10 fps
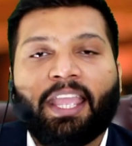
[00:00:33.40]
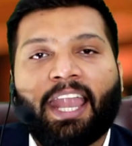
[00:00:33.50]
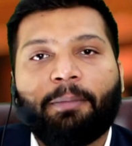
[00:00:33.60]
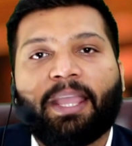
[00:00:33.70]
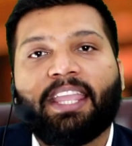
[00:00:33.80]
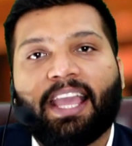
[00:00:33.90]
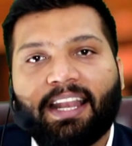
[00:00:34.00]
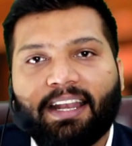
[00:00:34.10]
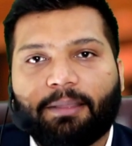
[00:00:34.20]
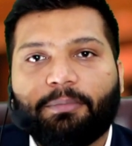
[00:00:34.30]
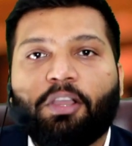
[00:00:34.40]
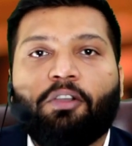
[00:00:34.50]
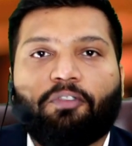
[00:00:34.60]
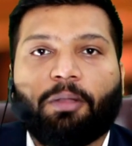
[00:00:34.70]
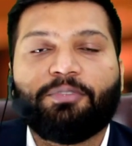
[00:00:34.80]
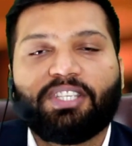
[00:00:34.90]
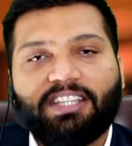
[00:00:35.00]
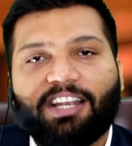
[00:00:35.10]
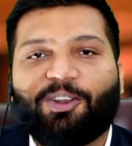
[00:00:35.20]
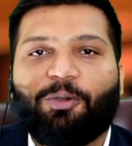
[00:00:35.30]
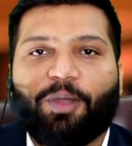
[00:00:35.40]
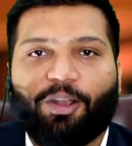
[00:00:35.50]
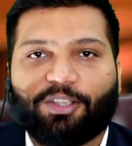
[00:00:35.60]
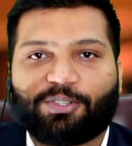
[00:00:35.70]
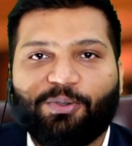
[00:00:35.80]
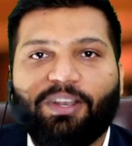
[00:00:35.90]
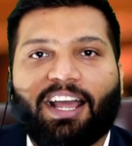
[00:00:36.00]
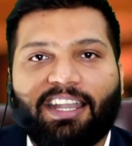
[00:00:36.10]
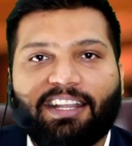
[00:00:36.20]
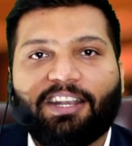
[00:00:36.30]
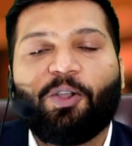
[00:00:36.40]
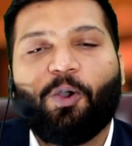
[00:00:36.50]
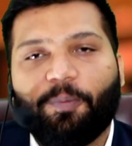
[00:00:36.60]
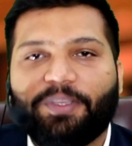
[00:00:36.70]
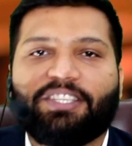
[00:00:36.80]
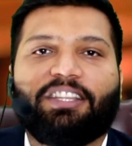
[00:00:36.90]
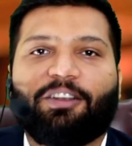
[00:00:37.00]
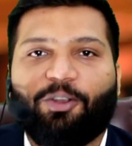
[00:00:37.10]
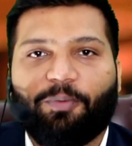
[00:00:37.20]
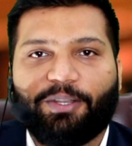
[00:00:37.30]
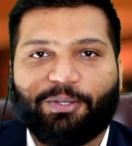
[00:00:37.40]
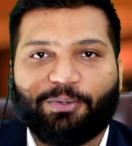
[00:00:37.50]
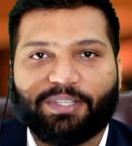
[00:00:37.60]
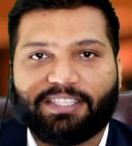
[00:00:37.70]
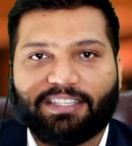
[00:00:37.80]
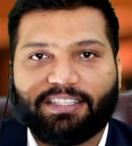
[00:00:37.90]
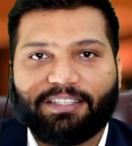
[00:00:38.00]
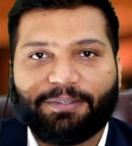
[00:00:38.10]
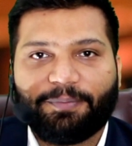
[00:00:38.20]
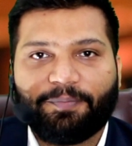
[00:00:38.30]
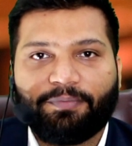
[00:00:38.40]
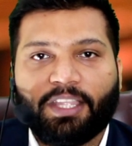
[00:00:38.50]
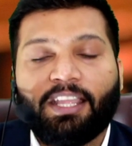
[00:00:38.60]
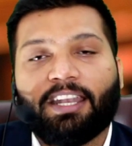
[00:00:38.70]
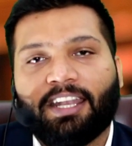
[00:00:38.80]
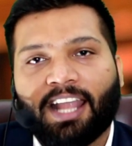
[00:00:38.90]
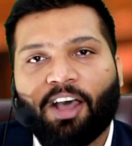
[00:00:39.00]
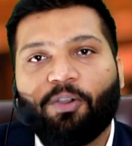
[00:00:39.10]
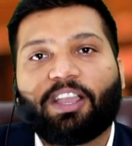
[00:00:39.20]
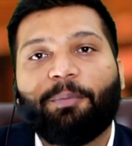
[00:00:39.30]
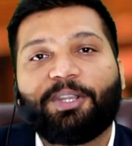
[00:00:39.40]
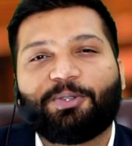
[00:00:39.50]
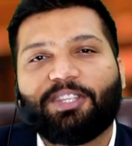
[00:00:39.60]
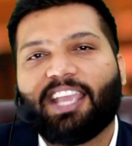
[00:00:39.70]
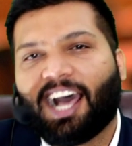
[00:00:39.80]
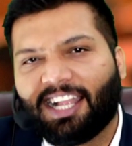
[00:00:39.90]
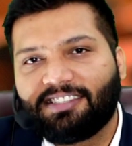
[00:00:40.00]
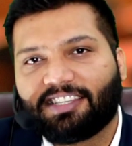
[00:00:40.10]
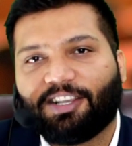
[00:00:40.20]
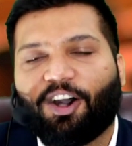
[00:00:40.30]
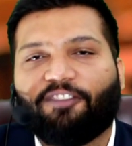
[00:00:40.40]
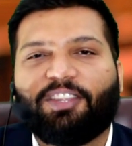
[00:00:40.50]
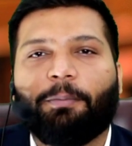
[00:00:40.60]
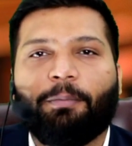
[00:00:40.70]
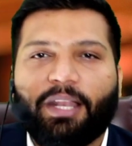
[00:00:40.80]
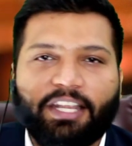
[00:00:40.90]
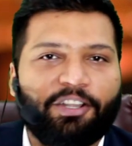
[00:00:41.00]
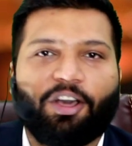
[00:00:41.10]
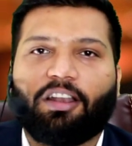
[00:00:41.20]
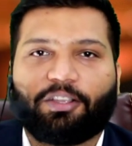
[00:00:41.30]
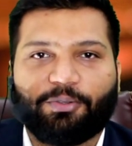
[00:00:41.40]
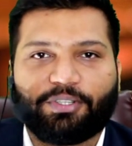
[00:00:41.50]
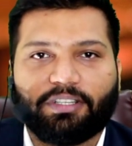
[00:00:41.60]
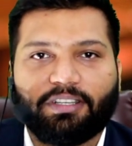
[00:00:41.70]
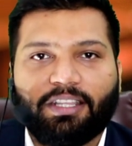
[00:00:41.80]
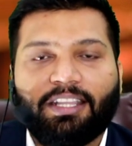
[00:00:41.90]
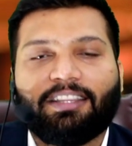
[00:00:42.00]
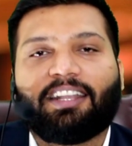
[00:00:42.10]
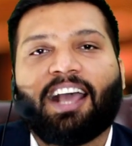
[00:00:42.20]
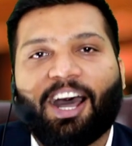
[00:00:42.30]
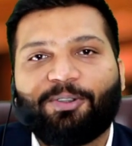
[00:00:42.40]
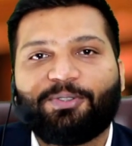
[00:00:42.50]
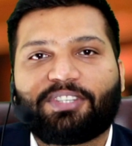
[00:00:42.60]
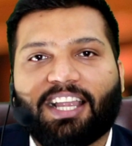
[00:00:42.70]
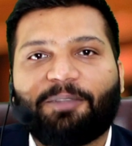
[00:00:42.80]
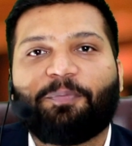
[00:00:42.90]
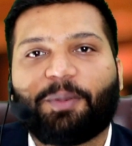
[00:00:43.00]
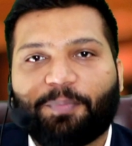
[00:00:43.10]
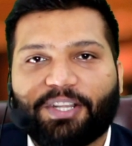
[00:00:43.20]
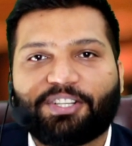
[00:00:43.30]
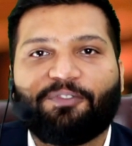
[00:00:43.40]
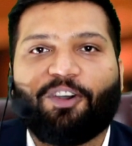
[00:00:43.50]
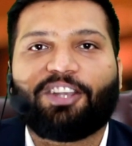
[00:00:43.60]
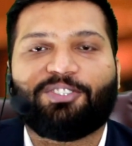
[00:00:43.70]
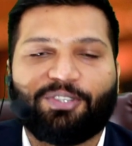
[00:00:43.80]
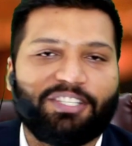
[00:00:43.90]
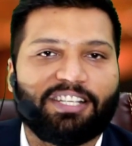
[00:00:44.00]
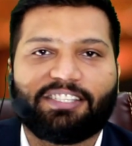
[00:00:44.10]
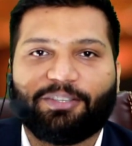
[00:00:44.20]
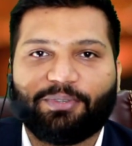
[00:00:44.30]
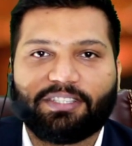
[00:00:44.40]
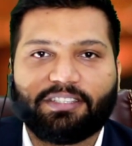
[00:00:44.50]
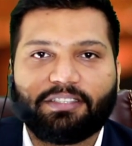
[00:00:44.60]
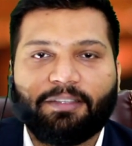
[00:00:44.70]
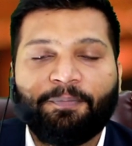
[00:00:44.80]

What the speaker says: and my LLM from Jindal Global Law School under OP Jindal Global University. Now coming to the answer of the $1 million question, that how to start preparation for judicial services.